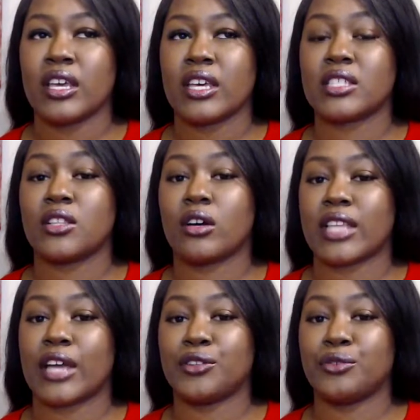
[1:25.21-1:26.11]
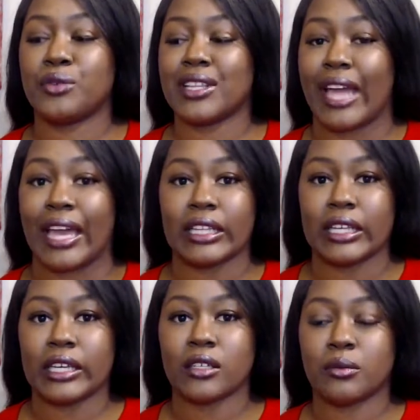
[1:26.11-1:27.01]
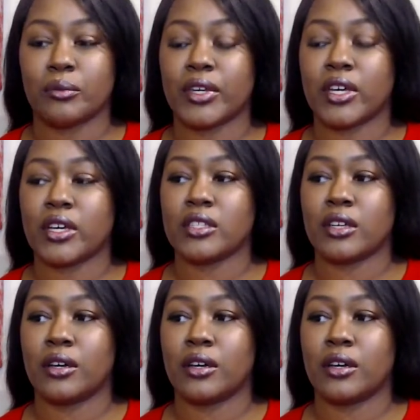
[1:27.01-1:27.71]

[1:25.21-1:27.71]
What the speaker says: as long as I do it lightly. Because